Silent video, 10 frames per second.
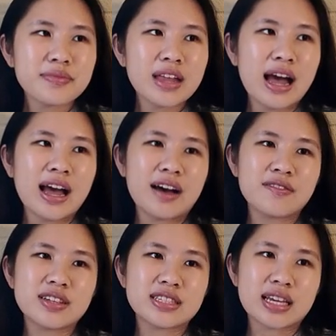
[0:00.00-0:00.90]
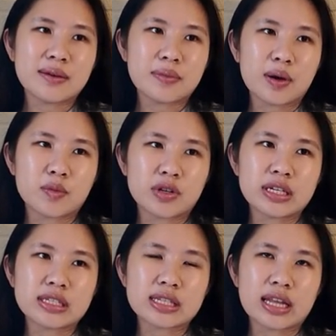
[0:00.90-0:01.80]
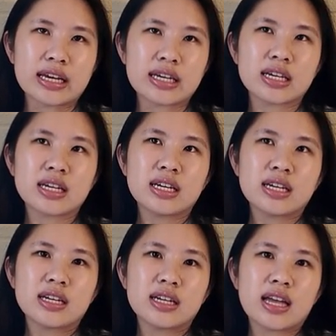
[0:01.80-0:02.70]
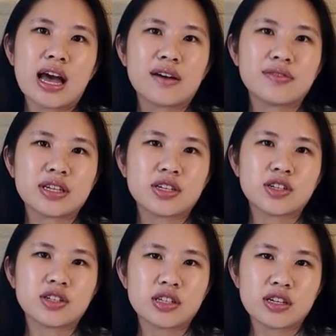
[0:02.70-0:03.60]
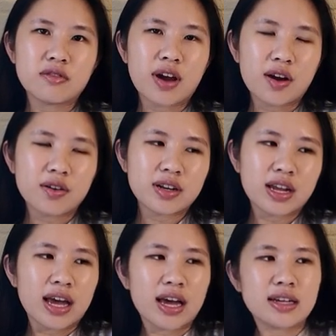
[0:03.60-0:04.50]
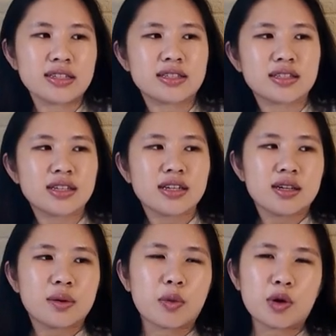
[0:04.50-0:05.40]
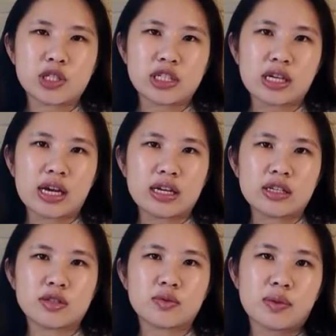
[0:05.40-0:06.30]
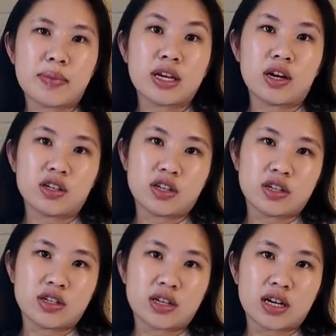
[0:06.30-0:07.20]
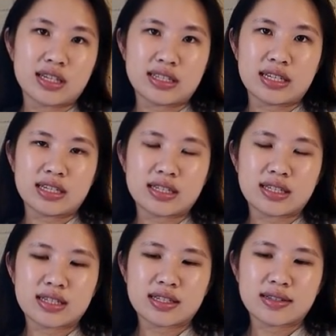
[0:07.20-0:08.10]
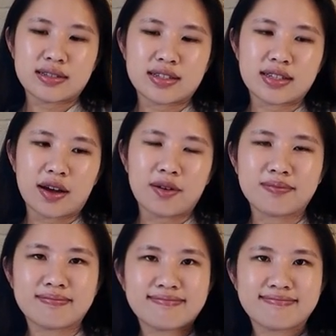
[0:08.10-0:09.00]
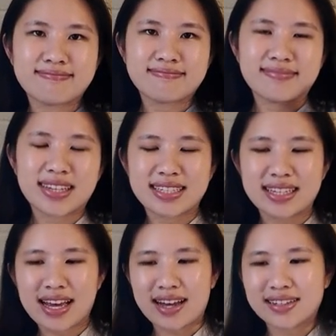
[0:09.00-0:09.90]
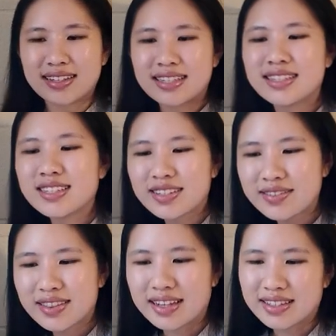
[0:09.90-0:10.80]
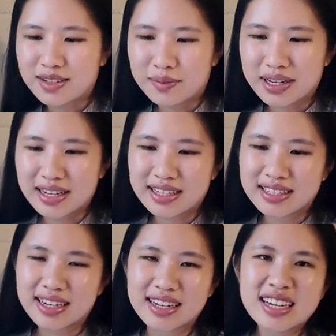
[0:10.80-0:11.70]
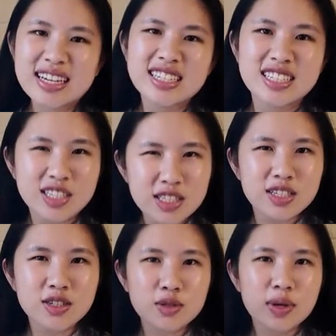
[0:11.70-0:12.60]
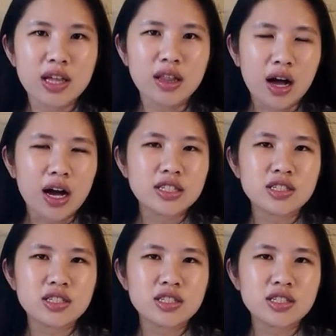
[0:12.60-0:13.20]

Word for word: I have the same memories like having Cookie around as Mochi is with my younger cousins. So, yeah, it's a cute thing to witness. And she deals with a lot.